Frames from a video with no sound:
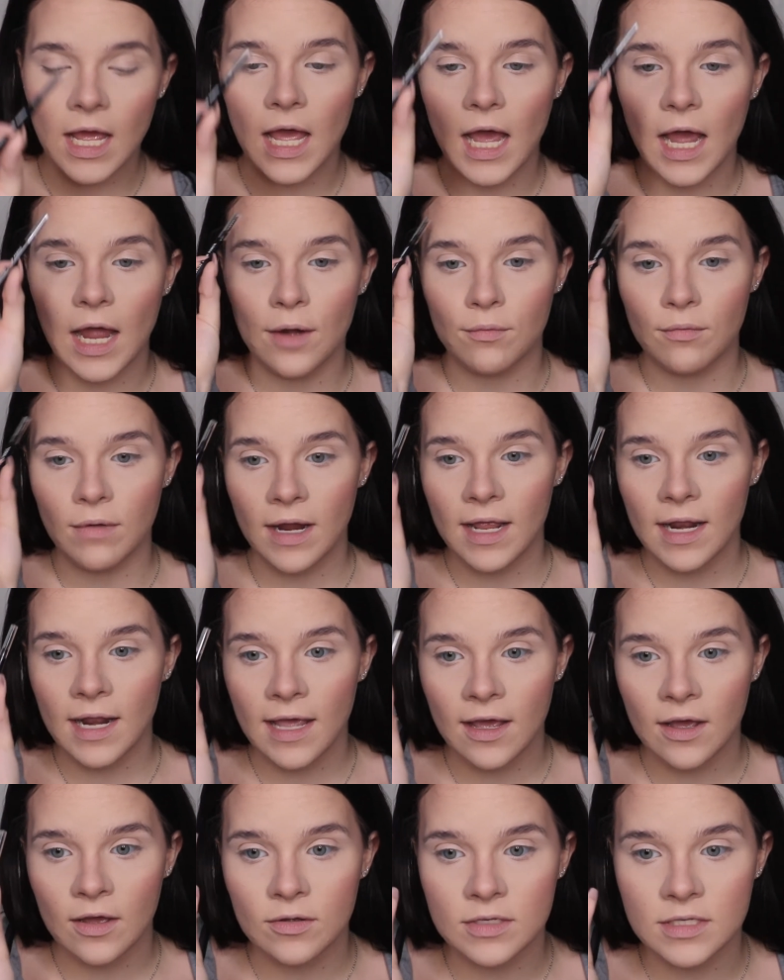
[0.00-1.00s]
I ran
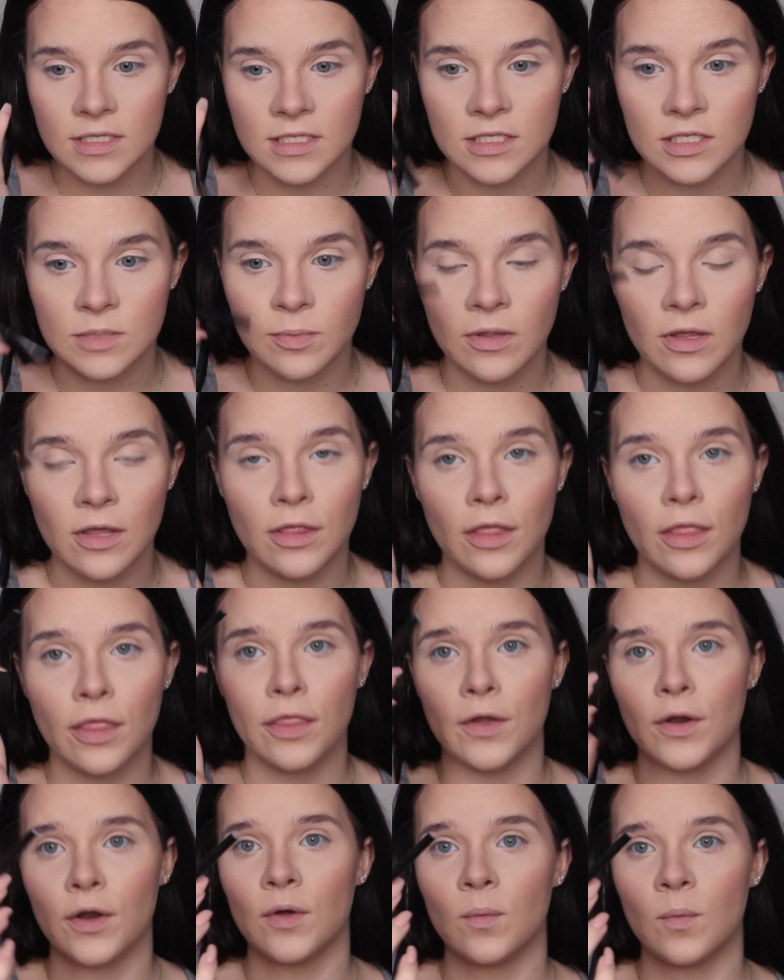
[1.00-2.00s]
out. This is probably the
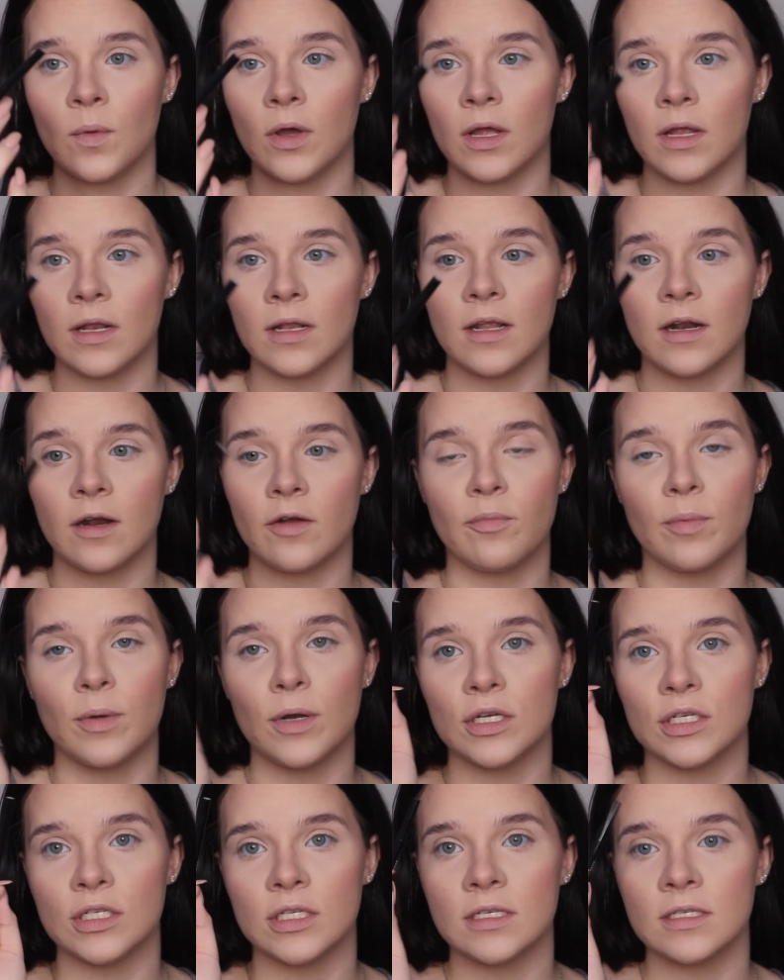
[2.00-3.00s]
3rd one that I've
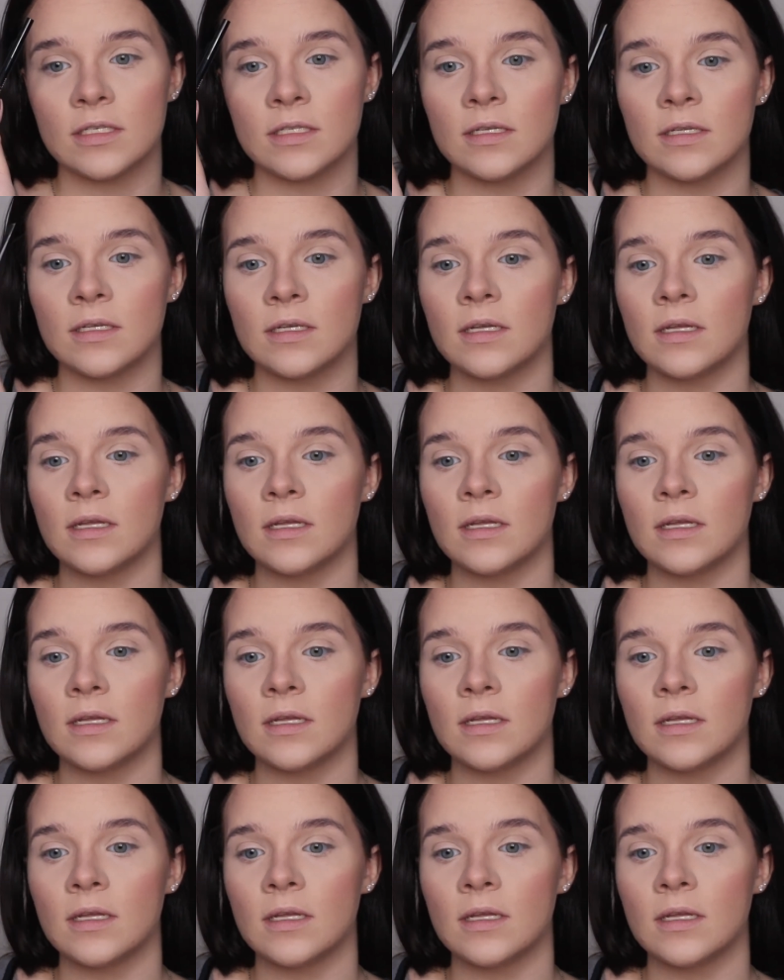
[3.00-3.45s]
purchased.